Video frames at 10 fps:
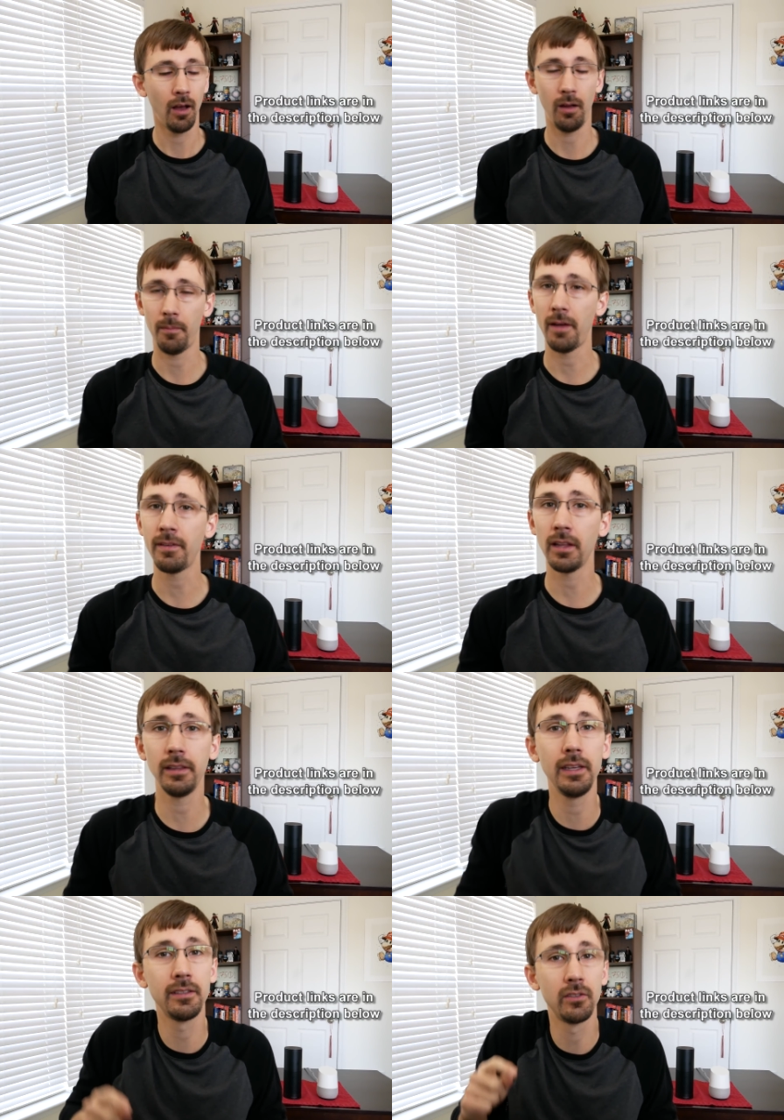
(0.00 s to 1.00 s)
Uh, I've got
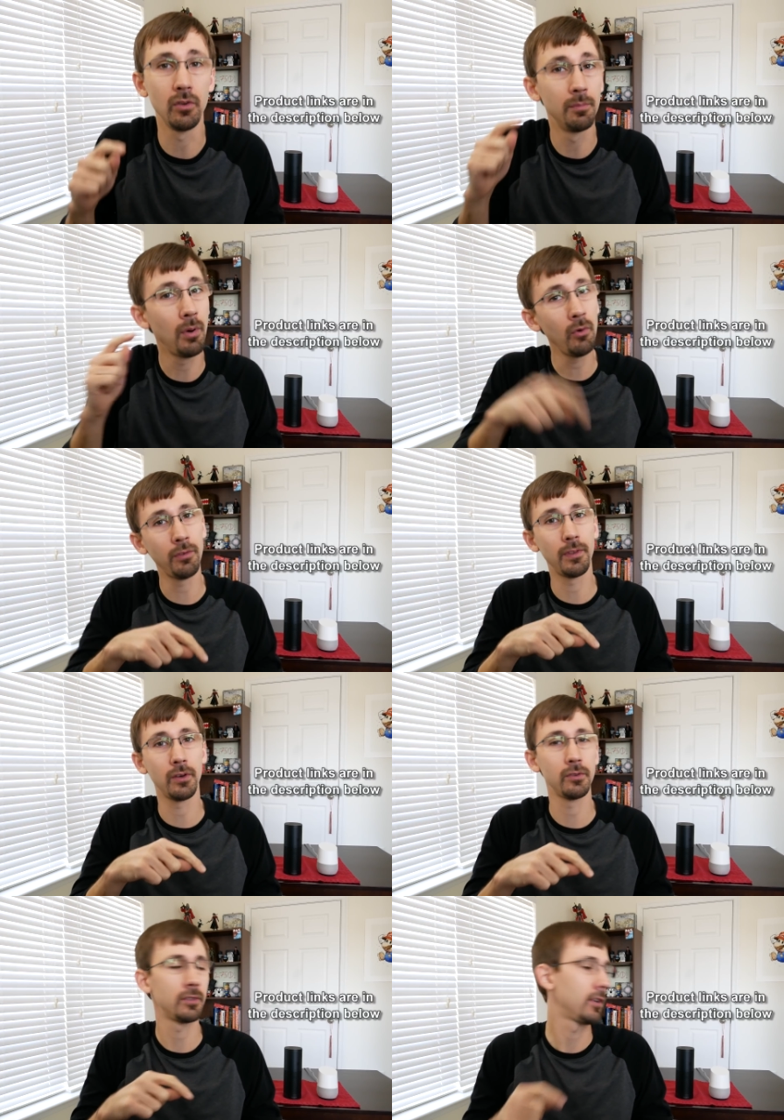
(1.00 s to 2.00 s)
links to both of
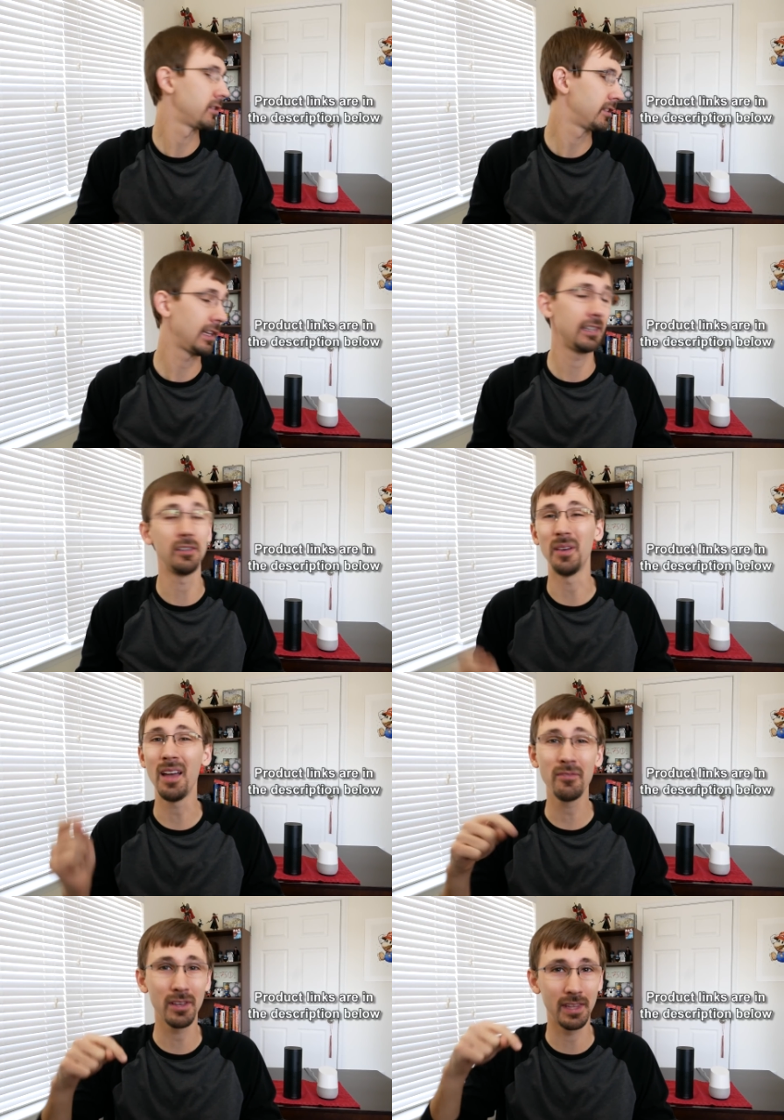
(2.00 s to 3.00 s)
those, or I should say to
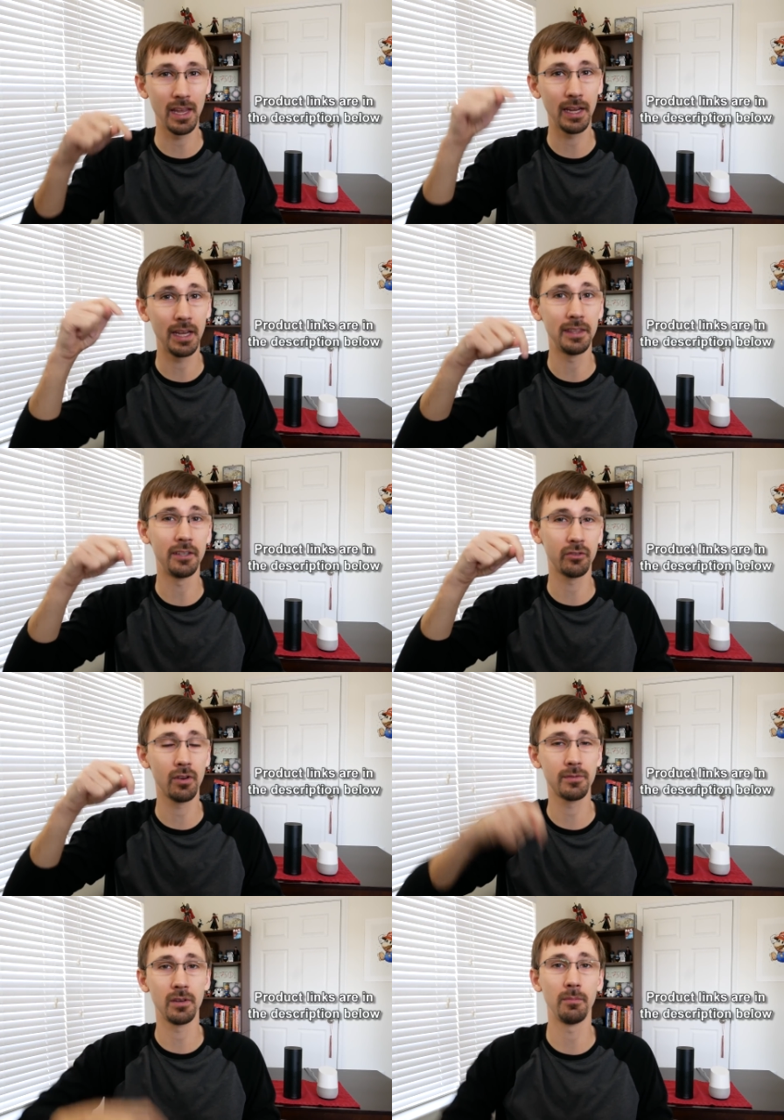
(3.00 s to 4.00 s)
everything in the
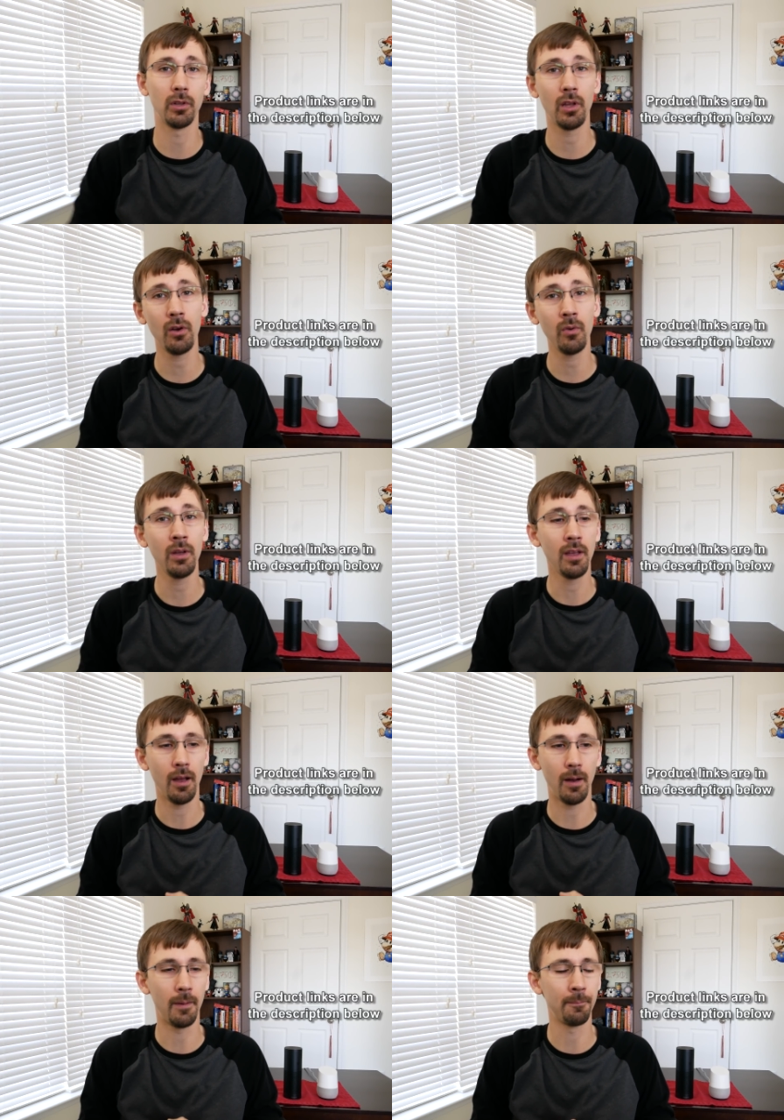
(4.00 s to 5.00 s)
description below.
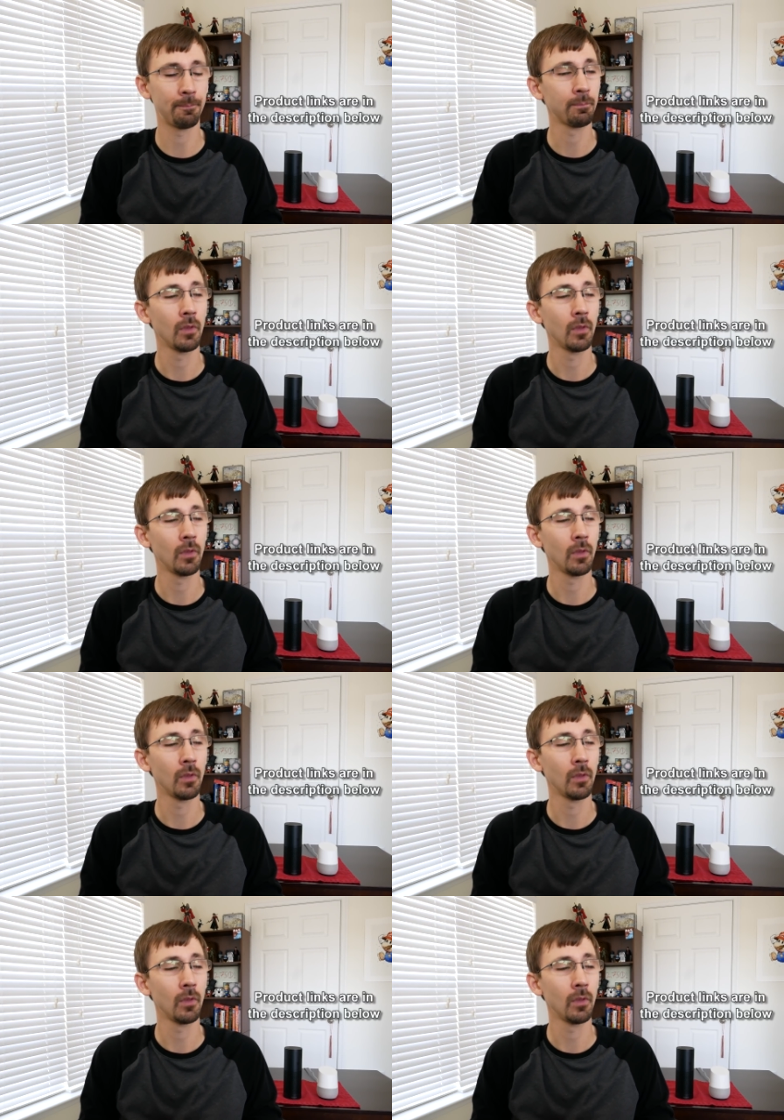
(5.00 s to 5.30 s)
Um,